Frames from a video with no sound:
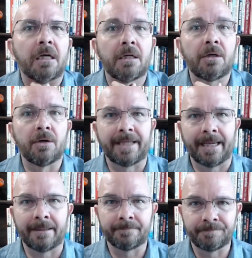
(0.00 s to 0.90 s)
oh,
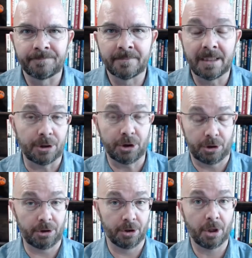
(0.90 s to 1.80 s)
okay.
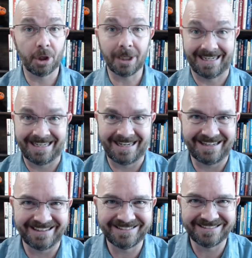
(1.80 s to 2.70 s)
You look like an
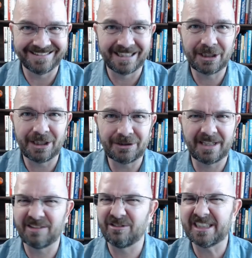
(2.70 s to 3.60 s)
idiot because you're
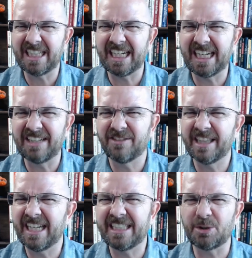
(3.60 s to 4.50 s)
like, what the heck? What
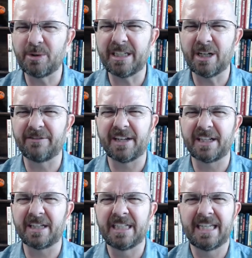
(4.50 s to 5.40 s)
are they doing out
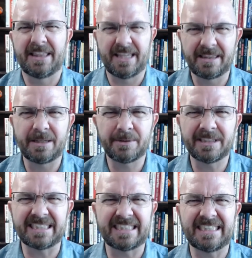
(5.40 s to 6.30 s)
there? That they were going
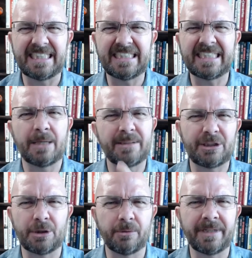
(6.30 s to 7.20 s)
to sneeze, now he's
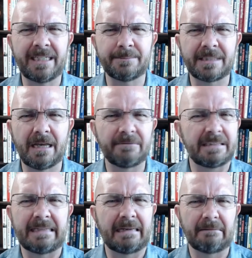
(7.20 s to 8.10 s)
choking himself?
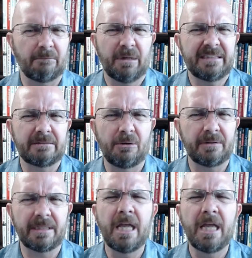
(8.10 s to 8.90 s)
Is now what's going on?